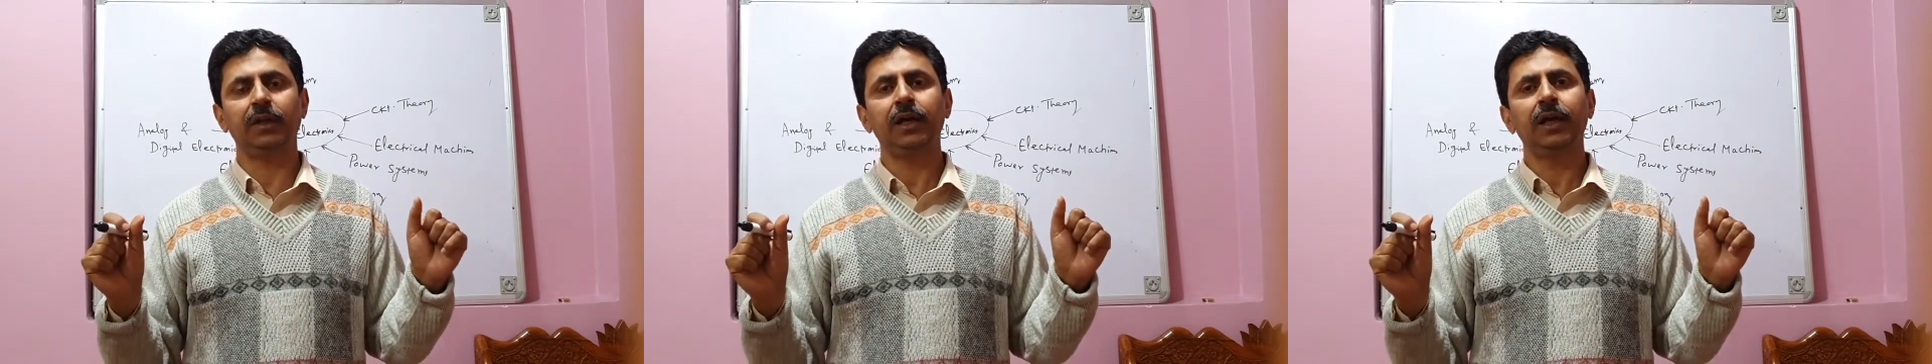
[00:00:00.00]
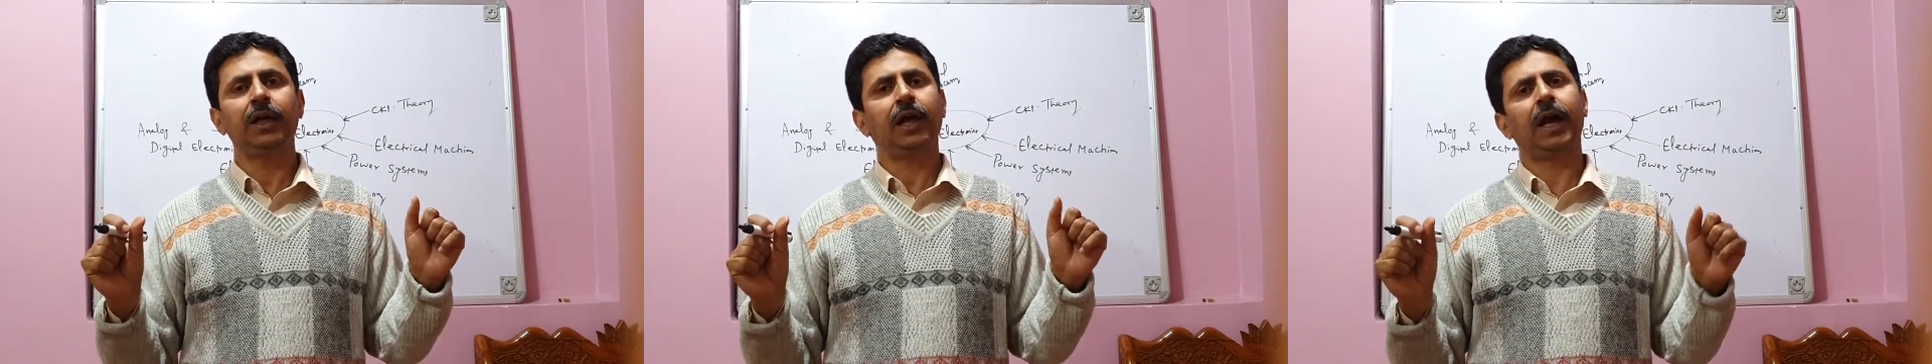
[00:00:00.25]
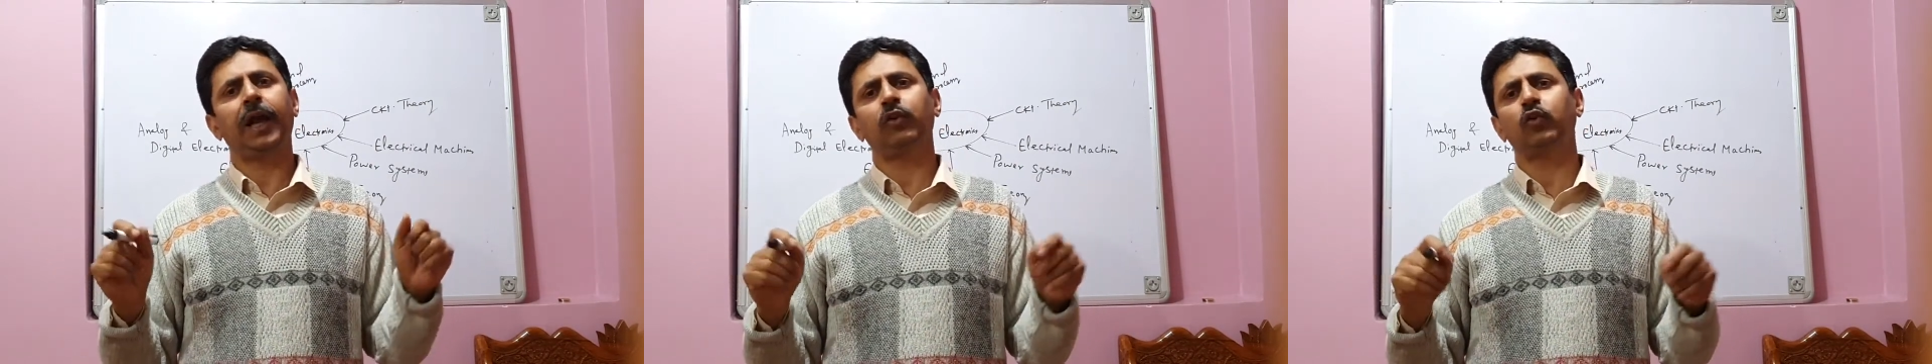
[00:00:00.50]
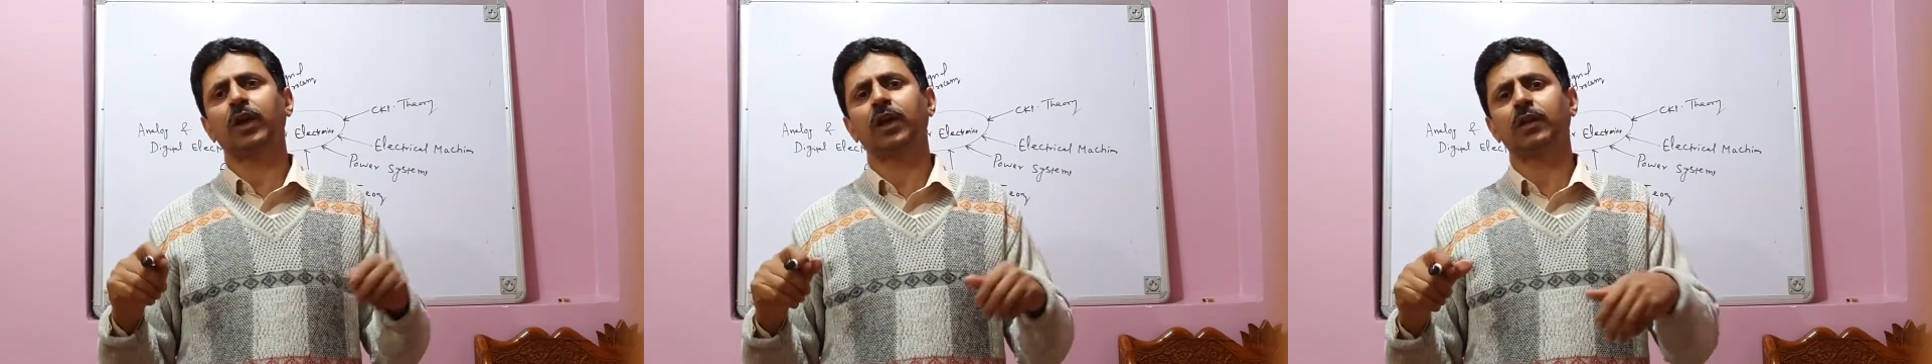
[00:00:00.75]
and you
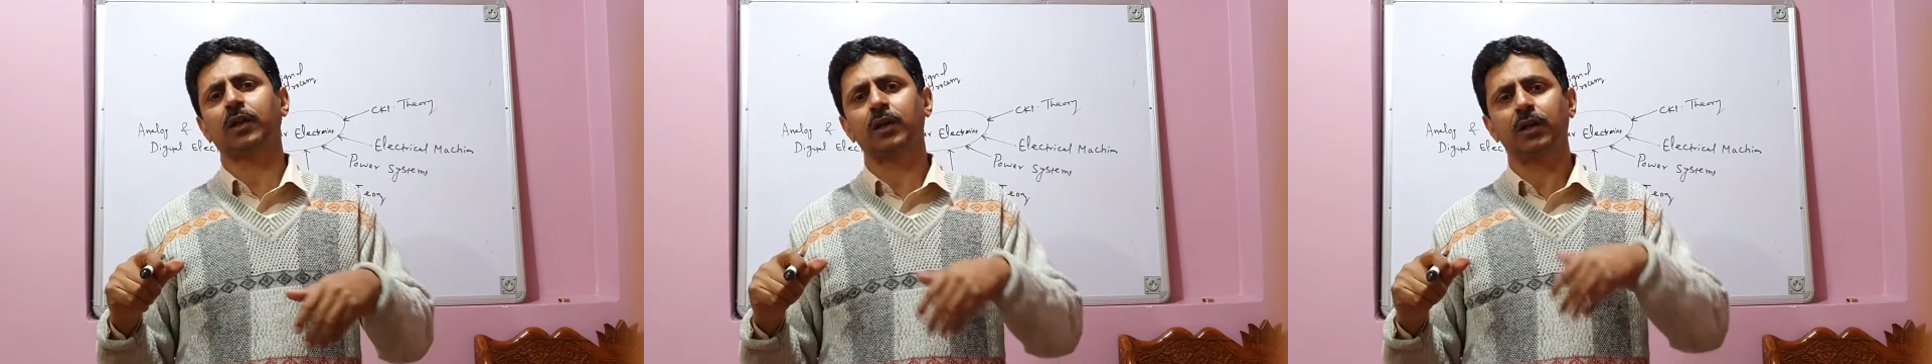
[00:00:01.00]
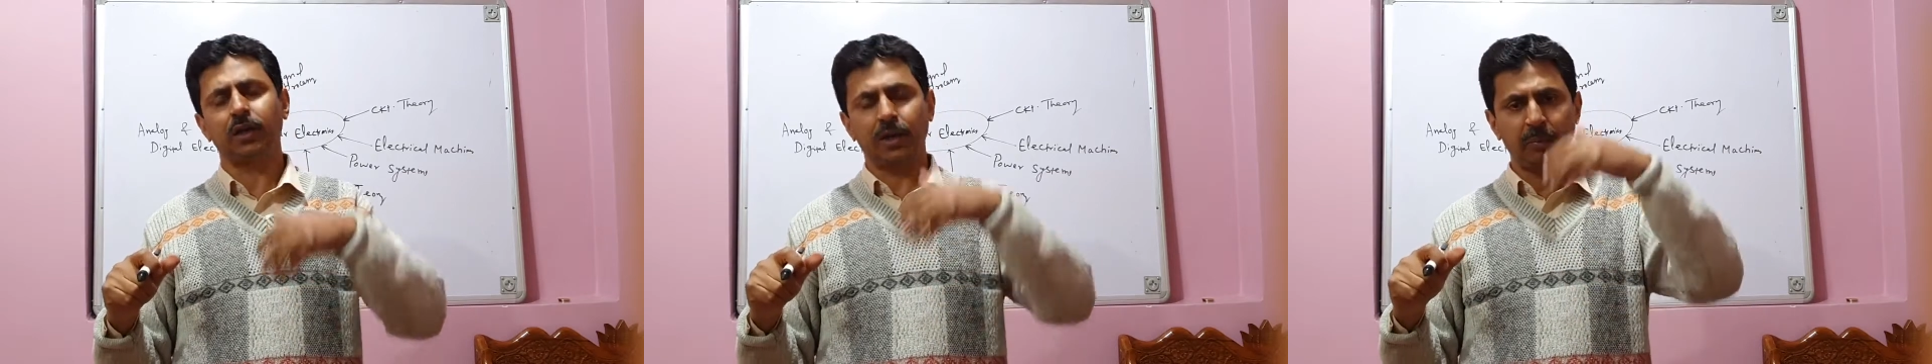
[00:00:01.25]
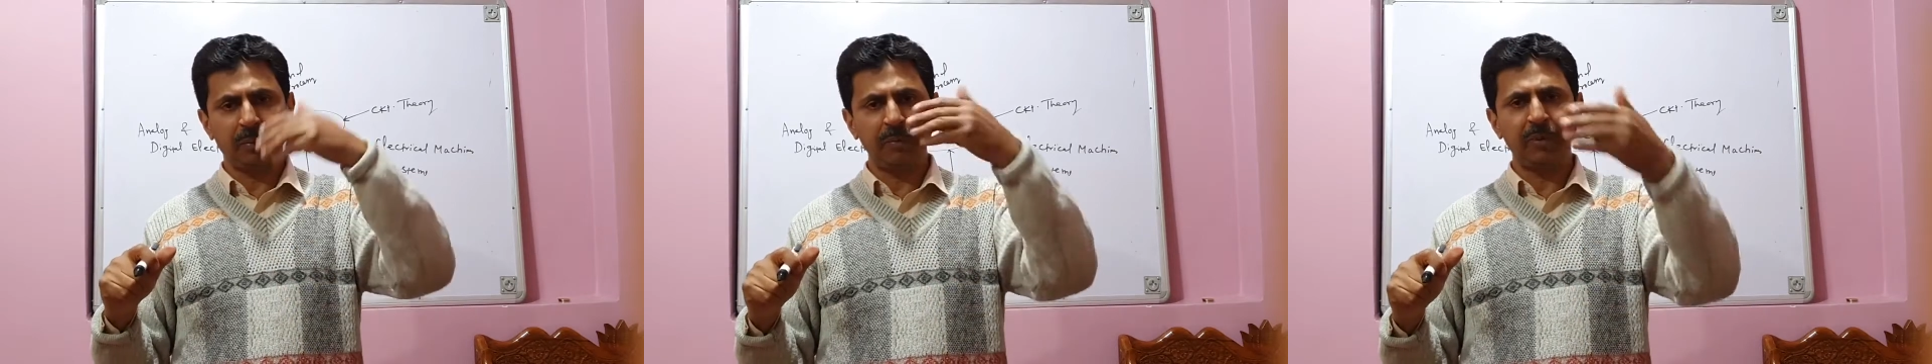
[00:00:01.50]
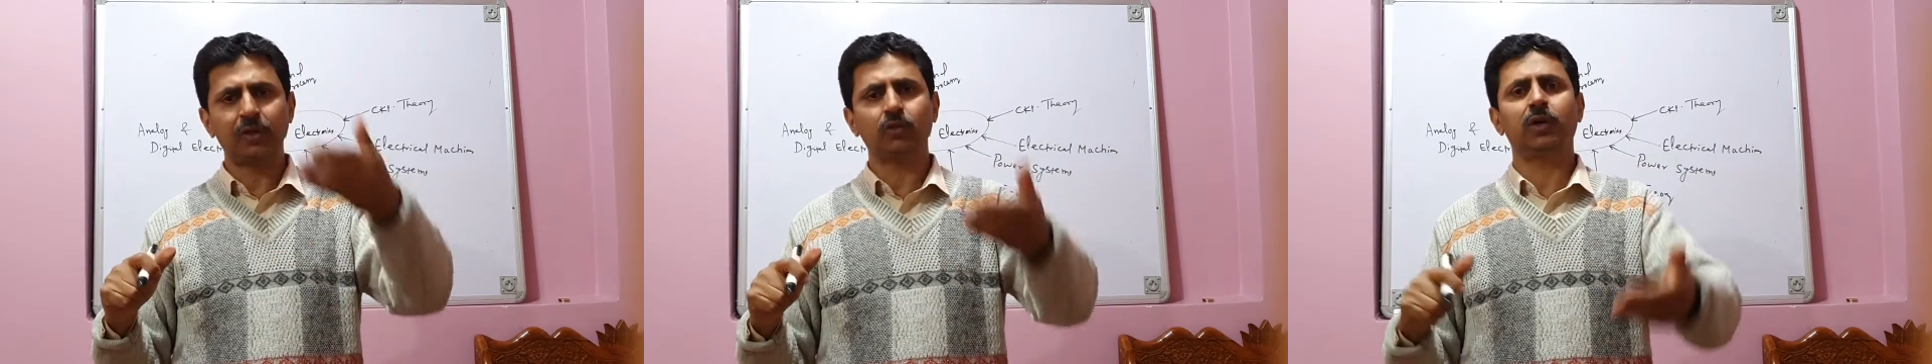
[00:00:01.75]
can implement
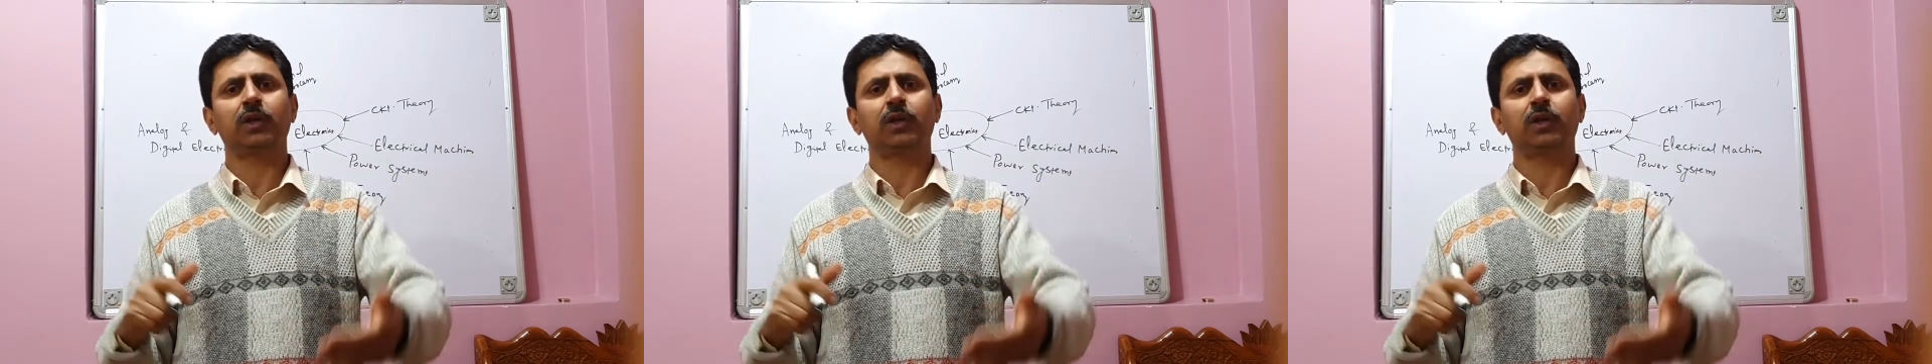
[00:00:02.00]
your